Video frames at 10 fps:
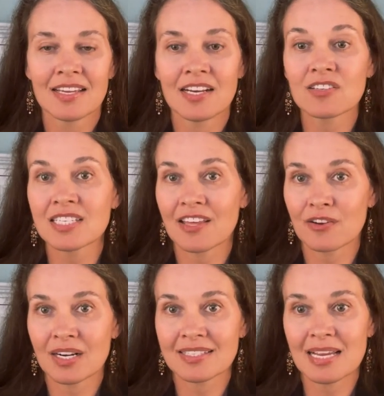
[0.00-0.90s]
Here's
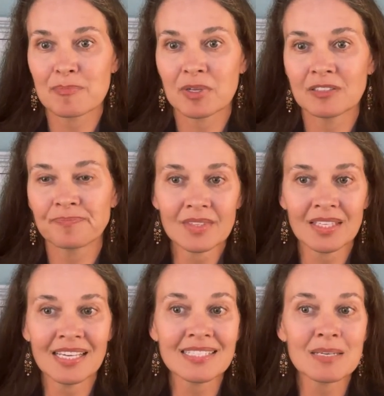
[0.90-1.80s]
another example.
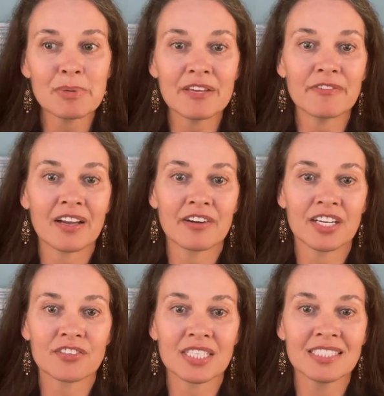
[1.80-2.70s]
The S&P
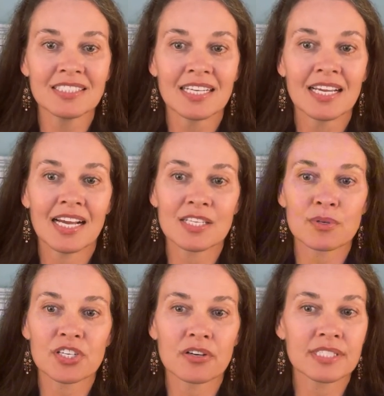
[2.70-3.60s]
500 has
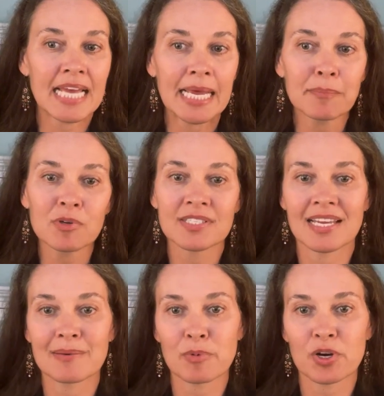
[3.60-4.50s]
returned
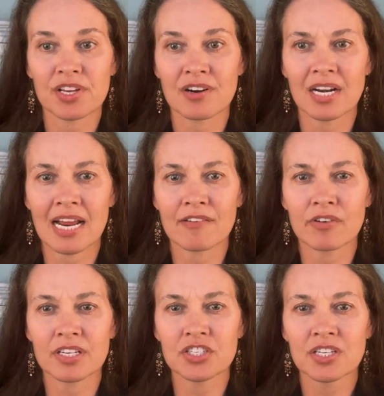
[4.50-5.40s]
10% per year on
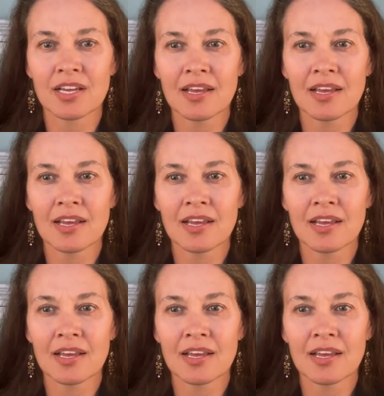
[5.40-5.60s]
average.